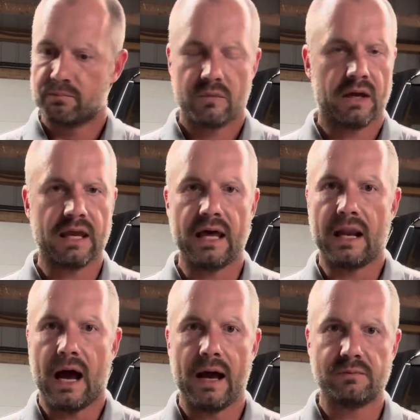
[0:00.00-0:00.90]
Again,
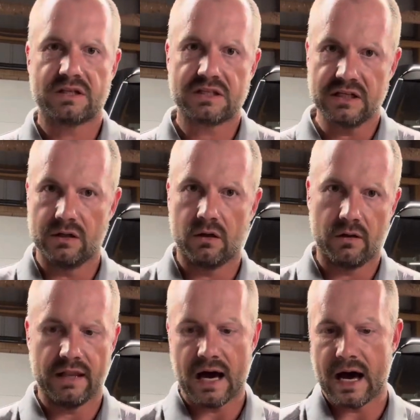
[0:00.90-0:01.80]
I'm still
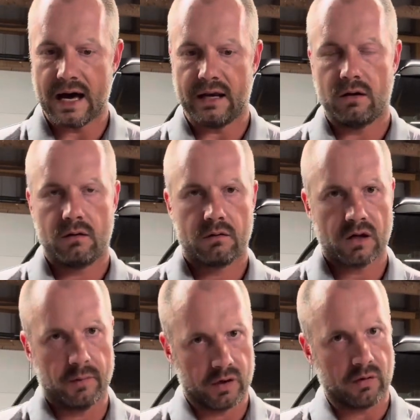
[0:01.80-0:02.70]
not
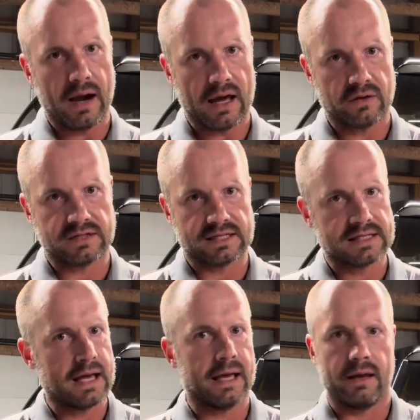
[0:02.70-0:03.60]
coming right out to
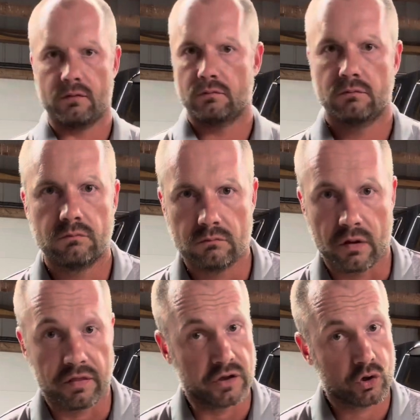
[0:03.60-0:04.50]
say, I
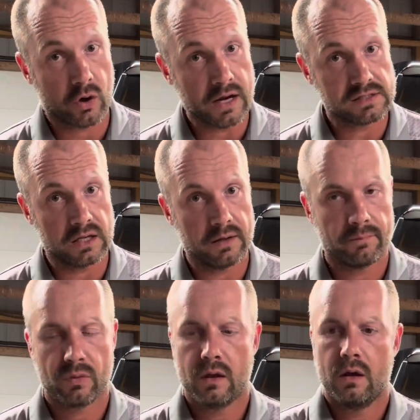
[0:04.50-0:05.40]
think you're crazy.
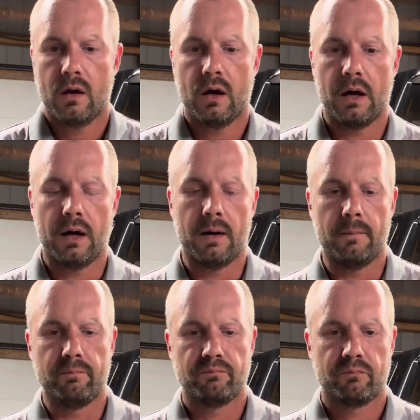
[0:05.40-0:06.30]

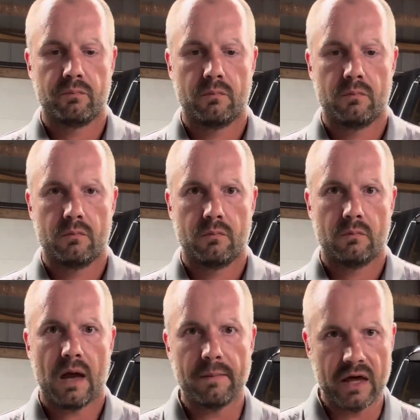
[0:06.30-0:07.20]
I'm
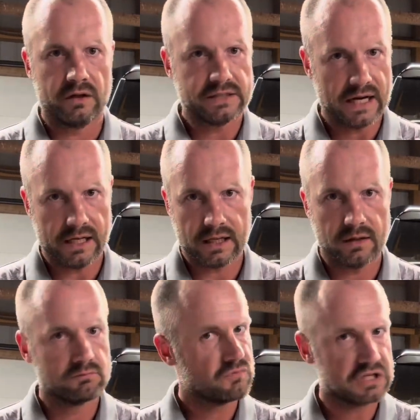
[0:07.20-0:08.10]
entertaining
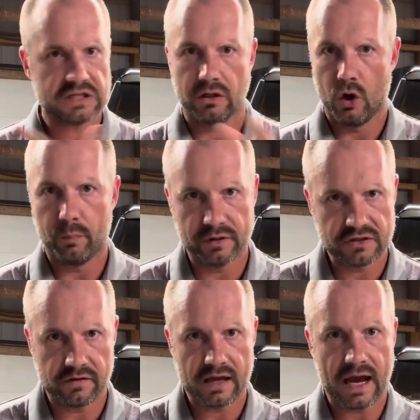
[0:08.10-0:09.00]
it, still open
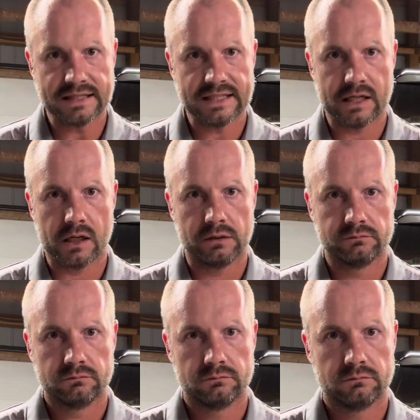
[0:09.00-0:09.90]
to the idea
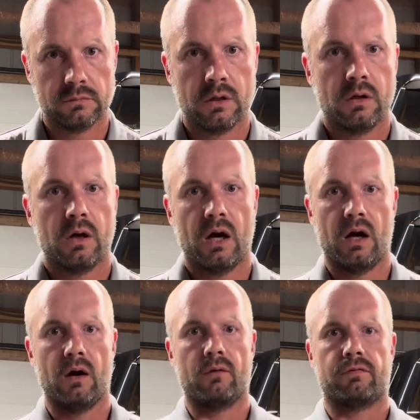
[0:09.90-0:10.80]

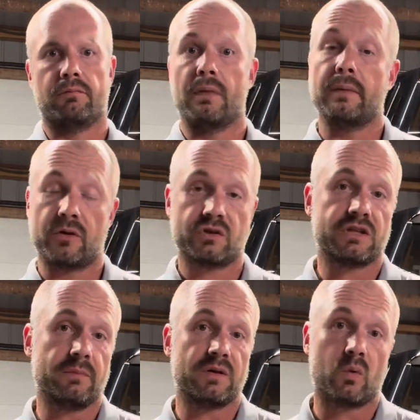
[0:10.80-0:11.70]
of maybe there's
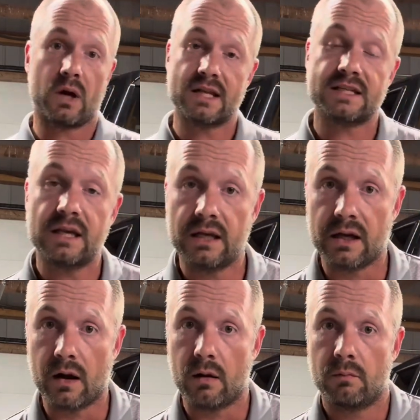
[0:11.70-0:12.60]
something we're not seeing
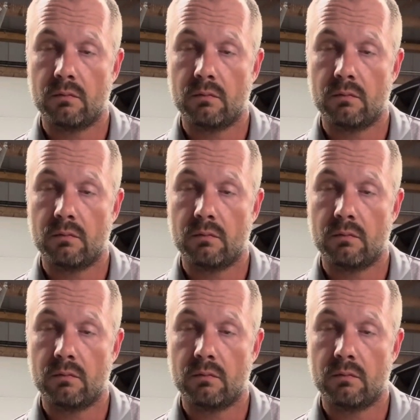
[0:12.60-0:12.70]
here.